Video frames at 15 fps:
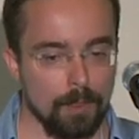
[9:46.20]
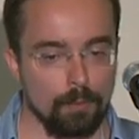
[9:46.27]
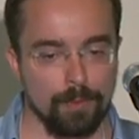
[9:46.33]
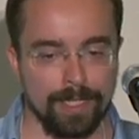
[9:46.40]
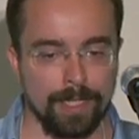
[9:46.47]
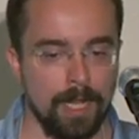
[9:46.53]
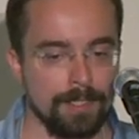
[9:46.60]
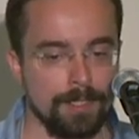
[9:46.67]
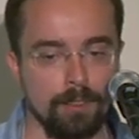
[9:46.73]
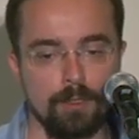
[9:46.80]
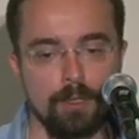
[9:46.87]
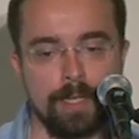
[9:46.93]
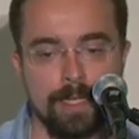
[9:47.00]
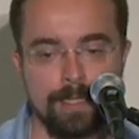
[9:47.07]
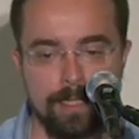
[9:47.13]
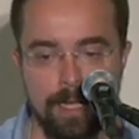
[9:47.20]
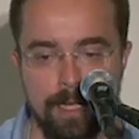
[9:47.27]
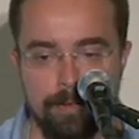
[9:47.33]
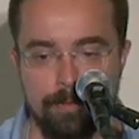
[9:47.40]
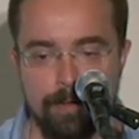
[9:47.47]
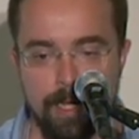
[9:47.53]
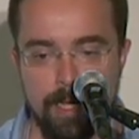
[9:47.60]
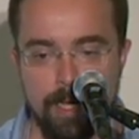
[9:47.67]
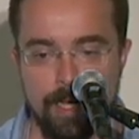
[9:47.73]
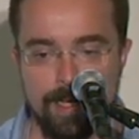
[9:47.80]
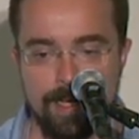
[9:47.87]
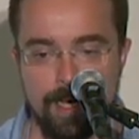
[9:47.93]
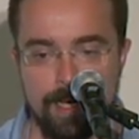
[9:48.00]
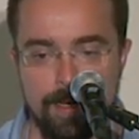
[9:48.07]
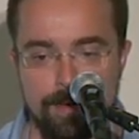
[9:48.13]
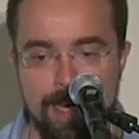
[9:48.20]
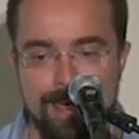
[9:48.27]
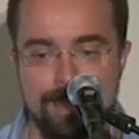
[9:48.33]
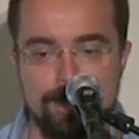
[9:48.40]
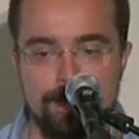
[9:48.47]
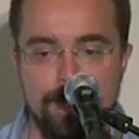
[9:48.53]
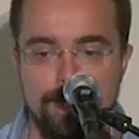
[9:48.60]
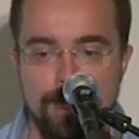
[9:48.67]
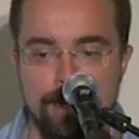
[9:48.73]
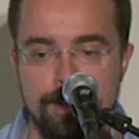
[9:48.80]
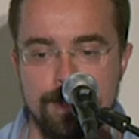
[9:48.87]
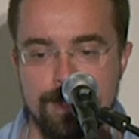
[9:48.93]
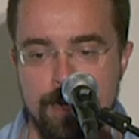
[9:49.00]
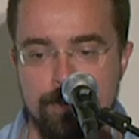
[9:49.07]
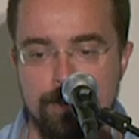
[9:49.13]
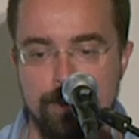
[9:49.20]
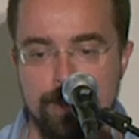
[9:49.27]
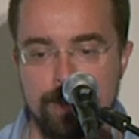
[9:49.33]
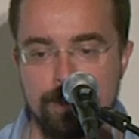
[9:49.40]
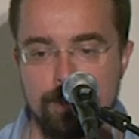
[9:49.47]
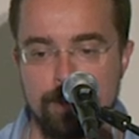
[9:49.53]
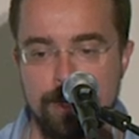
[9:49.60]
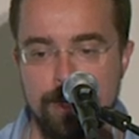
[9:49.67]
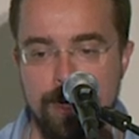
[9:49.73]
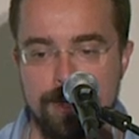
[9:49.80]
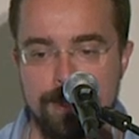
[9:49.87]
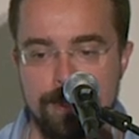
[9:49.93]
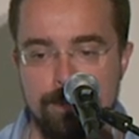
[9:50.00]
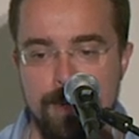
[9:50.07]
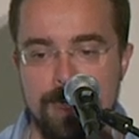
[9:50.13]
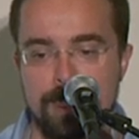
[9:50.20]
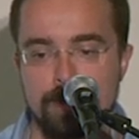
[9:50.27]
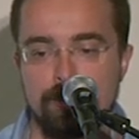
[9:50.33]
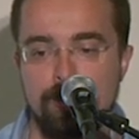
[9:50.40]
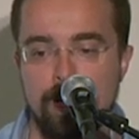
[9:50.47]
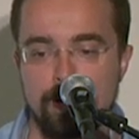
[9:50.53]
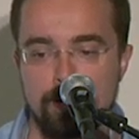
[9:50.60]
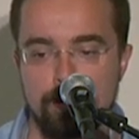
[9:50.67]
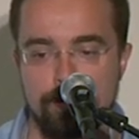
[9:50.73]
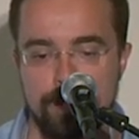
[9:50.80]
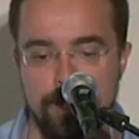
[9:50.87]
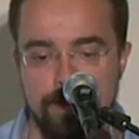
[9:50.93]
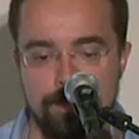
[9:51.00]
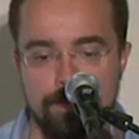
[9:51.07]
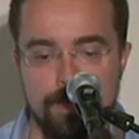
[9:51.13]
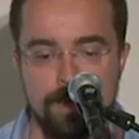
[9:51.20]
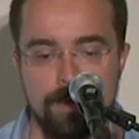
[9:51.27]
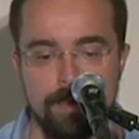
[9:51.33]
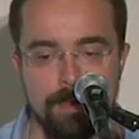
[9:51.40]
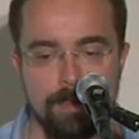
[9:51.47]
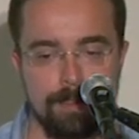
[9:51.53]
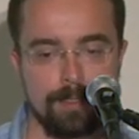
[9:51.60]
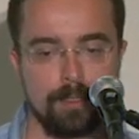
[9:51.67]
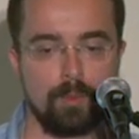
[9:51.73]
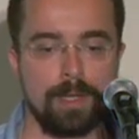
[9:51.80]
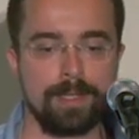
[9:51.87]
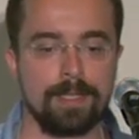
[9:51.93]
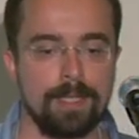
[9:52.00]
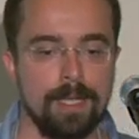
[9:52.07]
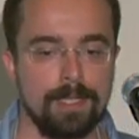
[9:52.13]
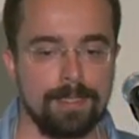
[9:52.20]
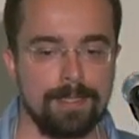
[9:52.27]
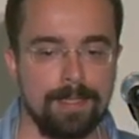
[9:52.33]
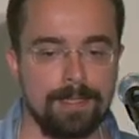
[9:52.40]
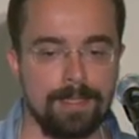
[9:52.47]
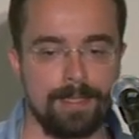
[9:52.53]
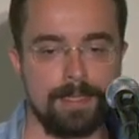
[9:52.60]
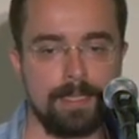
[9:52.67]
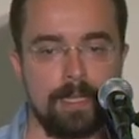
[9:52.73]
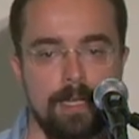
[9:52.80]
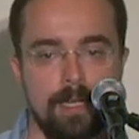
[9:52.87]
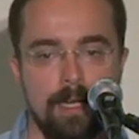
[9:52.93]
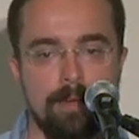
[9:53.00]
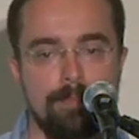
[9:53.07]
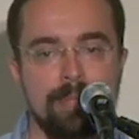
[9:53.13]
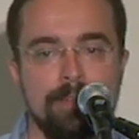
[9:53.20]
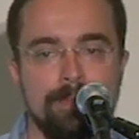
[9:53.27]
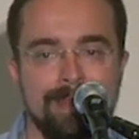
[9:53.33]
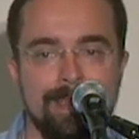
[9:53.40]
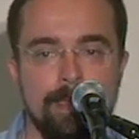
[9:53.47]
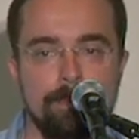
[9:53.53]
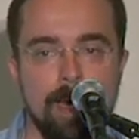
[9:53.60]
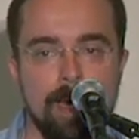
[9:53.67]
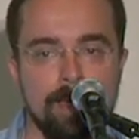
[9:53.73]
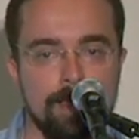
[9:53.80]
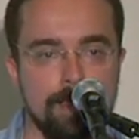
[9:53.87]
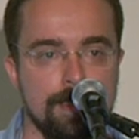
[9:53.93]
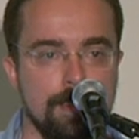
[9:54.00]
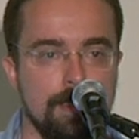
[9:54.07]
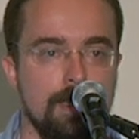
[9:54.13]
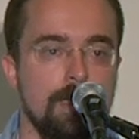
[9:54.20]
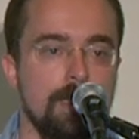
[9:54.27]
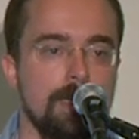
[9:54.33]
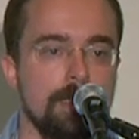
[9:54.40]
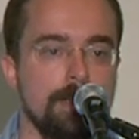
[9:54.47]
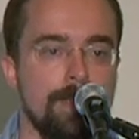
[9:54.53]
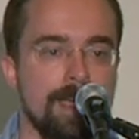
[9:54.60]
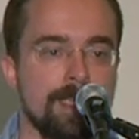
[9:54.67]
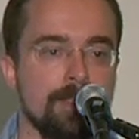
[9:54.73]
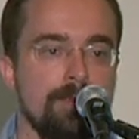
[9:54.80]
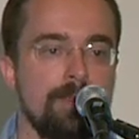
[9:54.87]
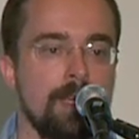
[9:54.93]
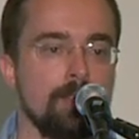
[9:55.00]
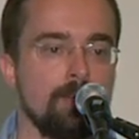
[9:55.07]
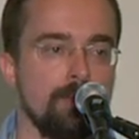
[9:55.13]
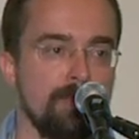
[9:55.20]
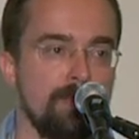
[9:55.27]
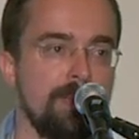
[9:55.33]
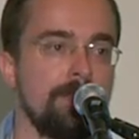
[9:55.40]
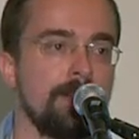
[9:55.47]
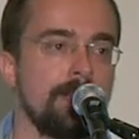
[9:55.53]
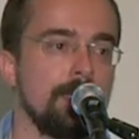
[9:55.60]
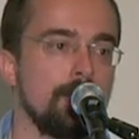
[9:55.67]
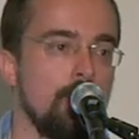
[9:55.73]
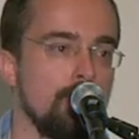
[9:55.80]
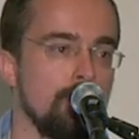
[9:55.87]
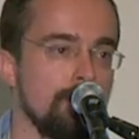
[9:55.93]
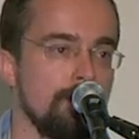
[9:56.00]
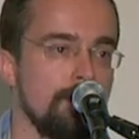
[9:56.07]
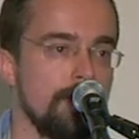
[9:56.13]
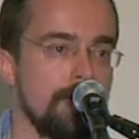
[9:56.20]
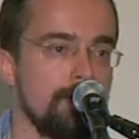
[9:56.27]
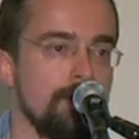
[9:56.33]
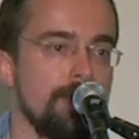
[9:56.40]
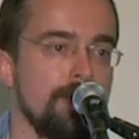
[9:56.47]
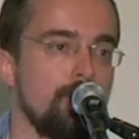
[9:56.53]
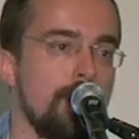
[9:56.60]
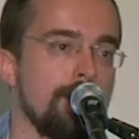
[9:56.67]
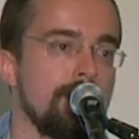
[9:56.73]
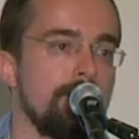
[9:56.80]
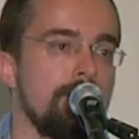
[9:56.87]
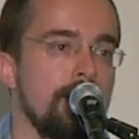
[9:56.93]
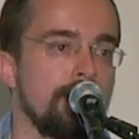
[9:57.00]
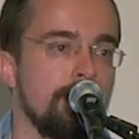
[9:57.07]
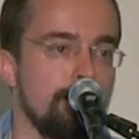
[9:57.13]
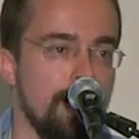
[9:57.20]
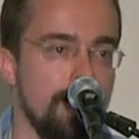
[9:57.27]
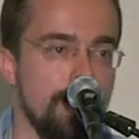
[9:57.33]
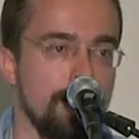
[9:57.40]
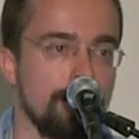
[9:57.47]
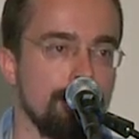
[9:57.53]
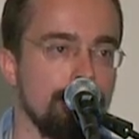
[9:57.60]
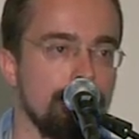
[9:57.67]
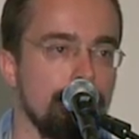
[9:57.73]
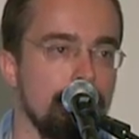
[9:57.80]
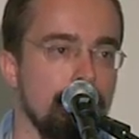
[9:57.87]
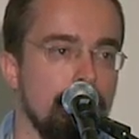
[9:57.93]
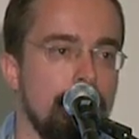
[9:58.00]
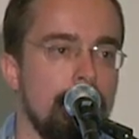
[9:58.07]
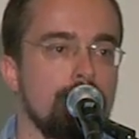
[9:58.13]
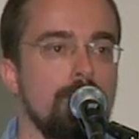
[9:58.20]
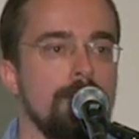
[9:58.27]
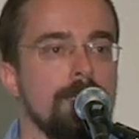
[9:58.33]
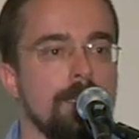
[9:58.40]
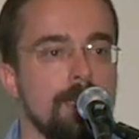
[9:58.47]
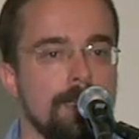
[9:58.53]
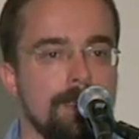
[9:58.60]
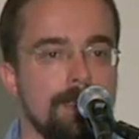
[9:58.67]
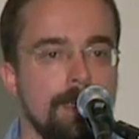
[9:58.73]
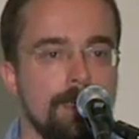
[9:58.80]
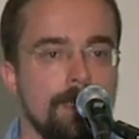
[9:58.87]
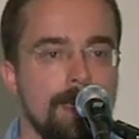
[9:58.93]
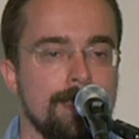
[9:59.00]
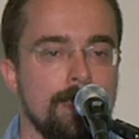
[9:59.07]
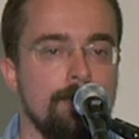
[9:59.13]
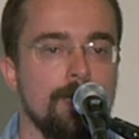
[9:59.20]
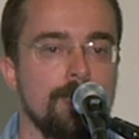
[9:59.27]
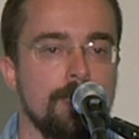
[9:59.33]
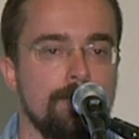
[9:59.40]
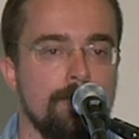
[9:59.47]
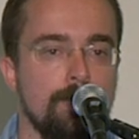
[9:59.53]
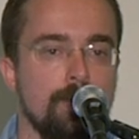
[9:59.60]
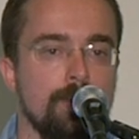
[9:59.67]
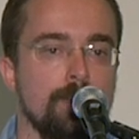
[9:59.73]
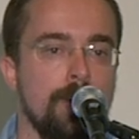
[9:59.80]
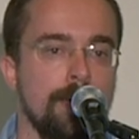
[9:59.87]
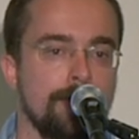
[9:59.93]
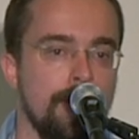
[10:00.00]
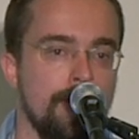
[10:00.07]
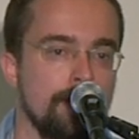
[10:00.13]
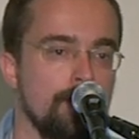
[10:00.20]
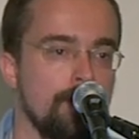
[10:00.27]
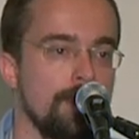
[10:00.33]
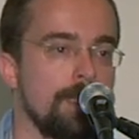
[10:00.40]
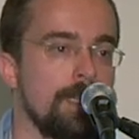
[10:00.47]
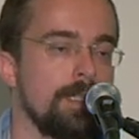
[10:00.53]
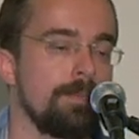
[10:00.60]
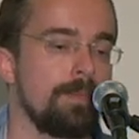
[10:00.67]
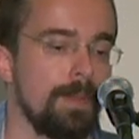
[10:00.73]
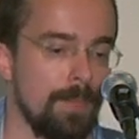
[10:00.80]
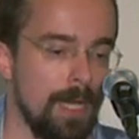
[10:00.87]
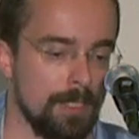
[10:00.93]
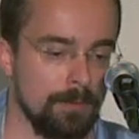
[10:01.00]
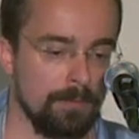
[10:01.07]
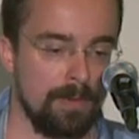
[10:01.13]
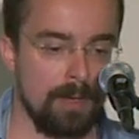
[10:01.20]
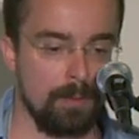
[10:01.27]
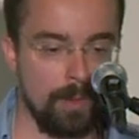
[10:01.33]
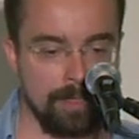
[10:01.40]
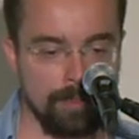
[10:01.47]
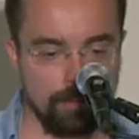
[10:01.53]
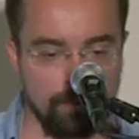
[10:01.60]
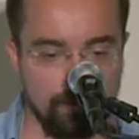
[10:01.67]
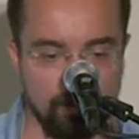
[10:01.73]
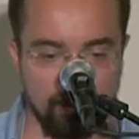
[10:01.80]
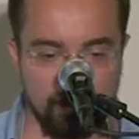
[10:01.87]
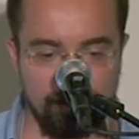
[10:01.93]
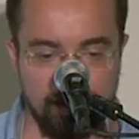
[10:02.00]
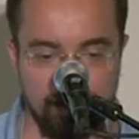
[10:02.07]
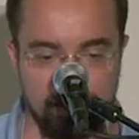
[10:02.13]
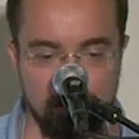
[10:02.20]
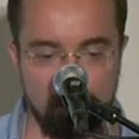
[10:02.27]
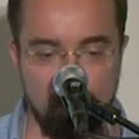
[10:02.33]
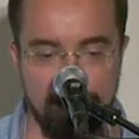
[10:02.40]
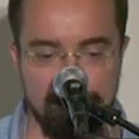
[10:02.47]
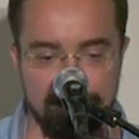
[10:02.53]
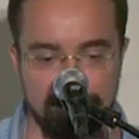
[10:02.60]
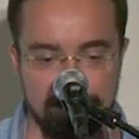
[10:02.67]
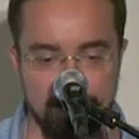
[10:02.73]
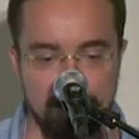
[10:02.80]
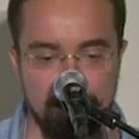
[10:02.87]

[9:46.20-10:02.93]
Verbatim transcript: We can also look at, the, uh, uh, as another example, we can look at the maximum value of D. So when the data set is uh, perfectly balanced, the maximum value will be very low. It will be 1 divided by n. And when the data set has images from only one category, then the maximum value will be 1.